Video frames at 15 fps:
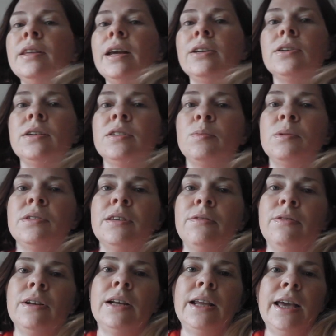they actually
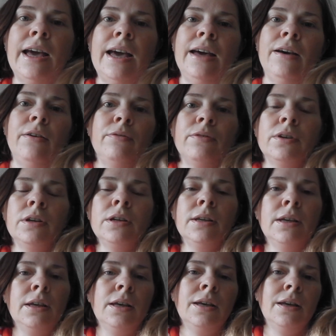specifically have
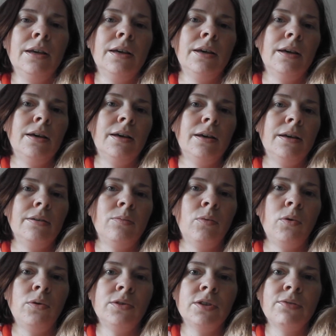
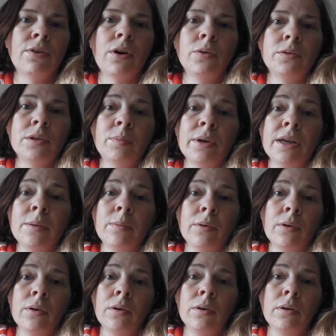wards for older
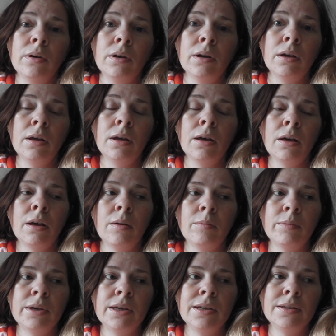people,
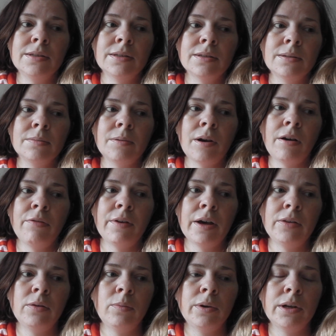because I
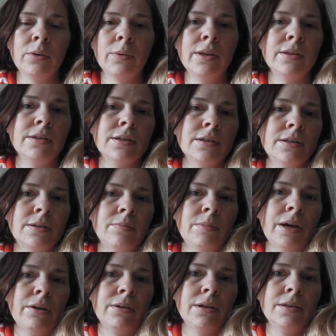found that when I went to St
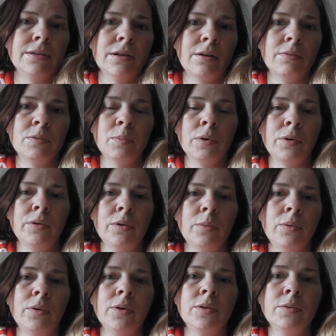Mary's I was put on a
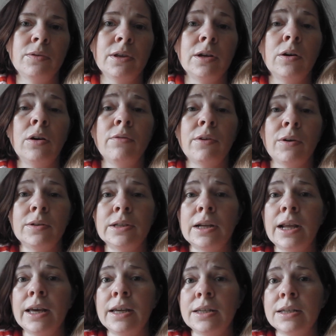ward with a lot of older
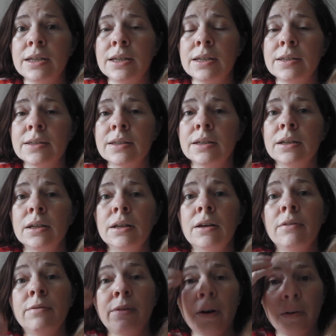ladies,
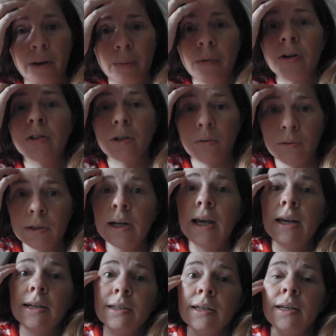very much older
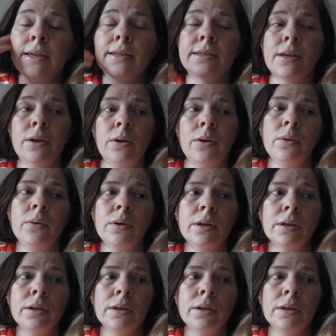ladies, who,